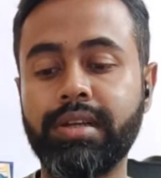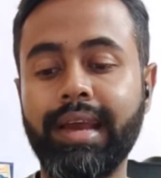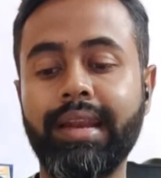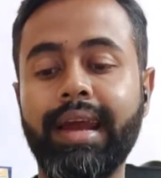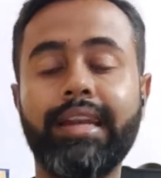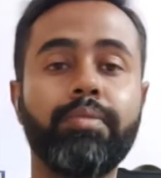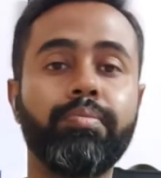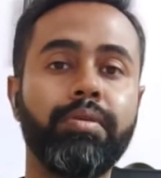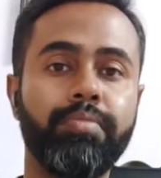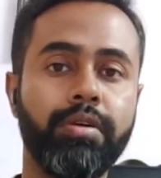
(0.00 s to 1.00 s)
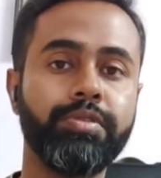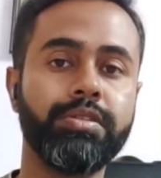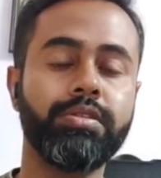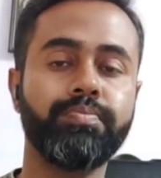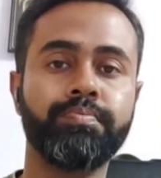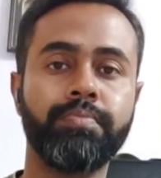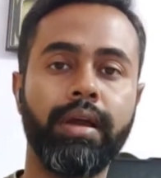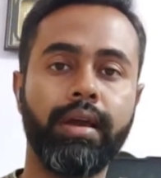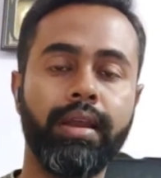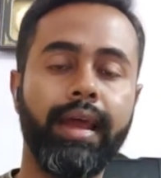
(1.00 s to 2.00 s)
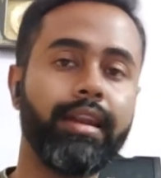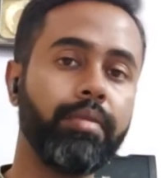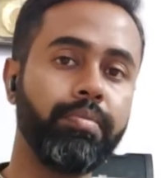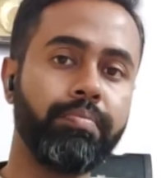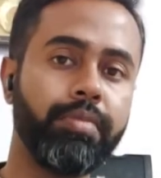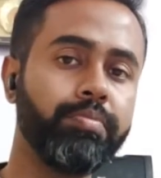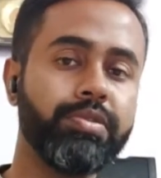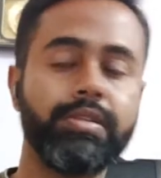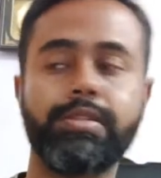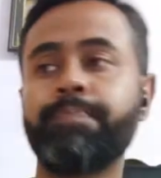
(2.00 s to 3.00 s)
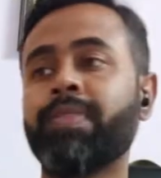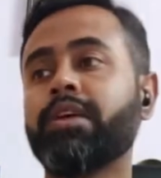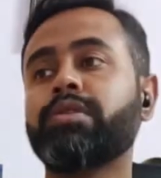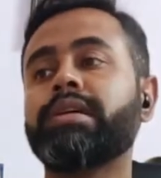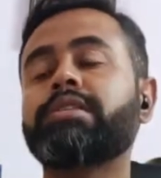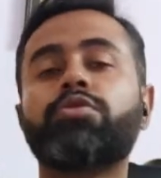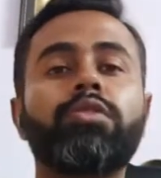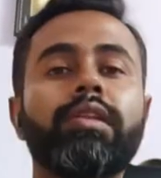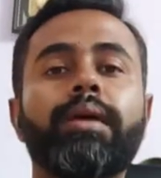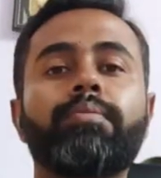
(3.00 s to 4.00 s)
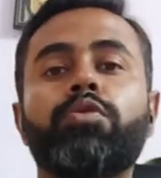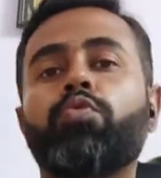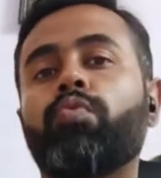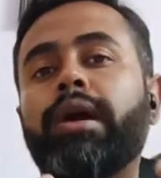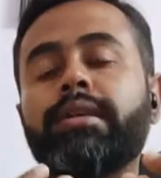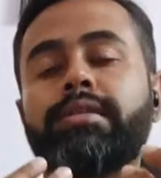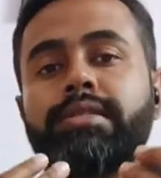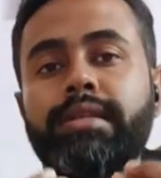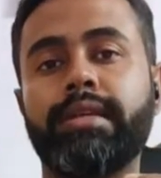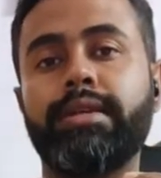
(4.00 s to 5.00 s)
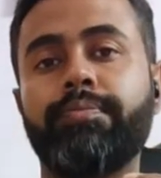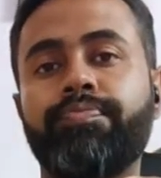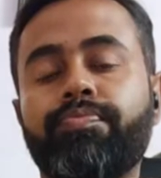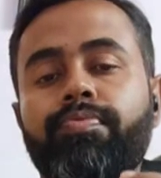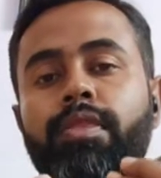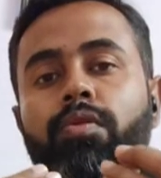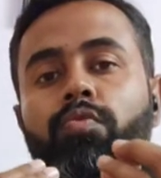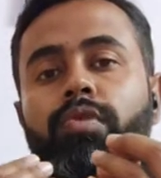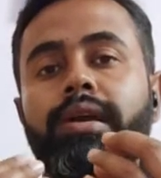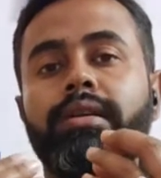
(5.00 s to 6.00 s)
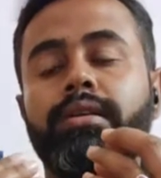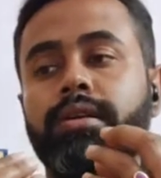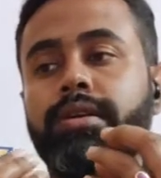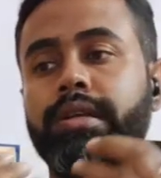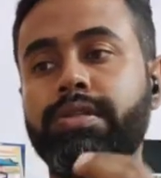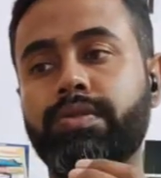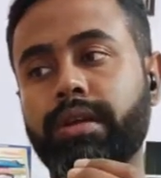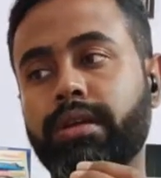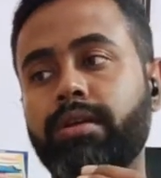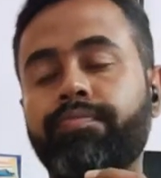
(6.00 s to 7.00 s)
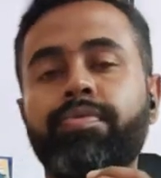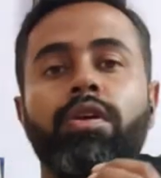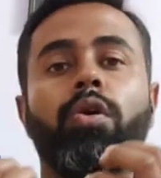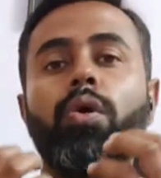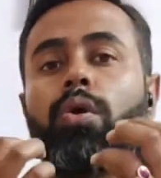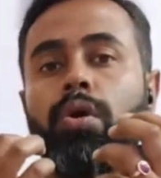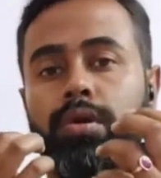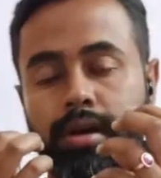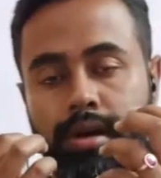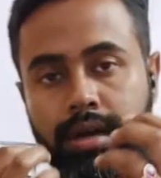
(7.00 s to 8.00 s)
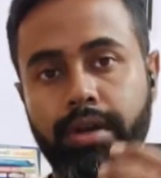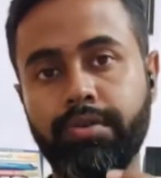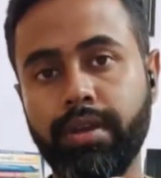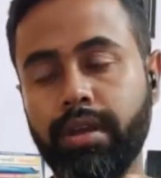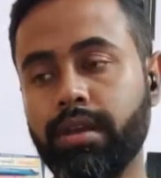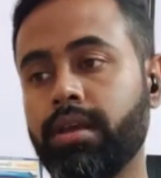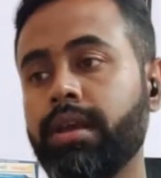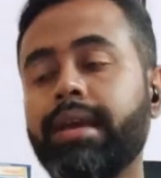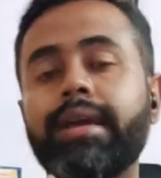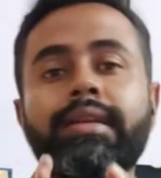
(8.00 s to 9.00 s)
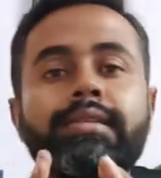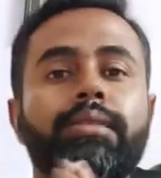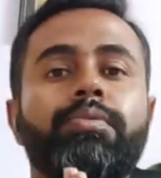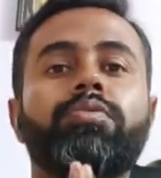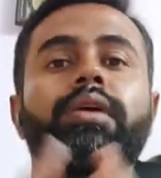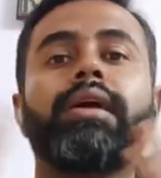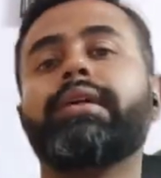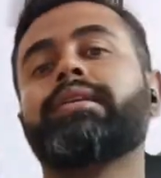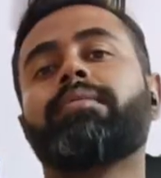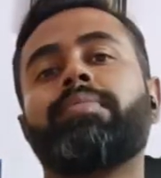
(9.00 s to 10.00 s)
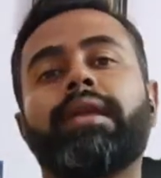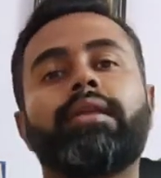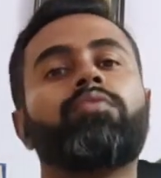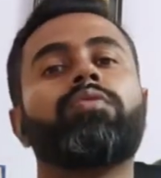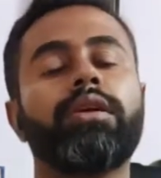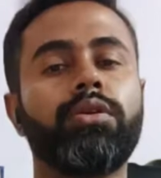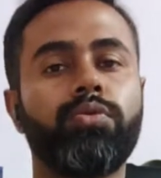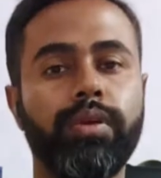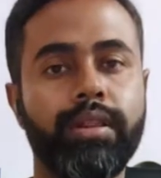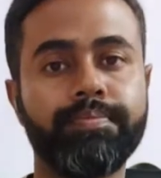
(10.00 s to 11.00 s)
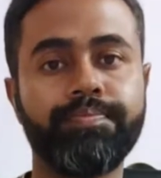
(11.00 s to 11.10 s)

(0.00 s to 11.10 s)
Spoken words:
and attainment purposes. So it's not only about one city, one district, or a country. It is about the entire planet working together.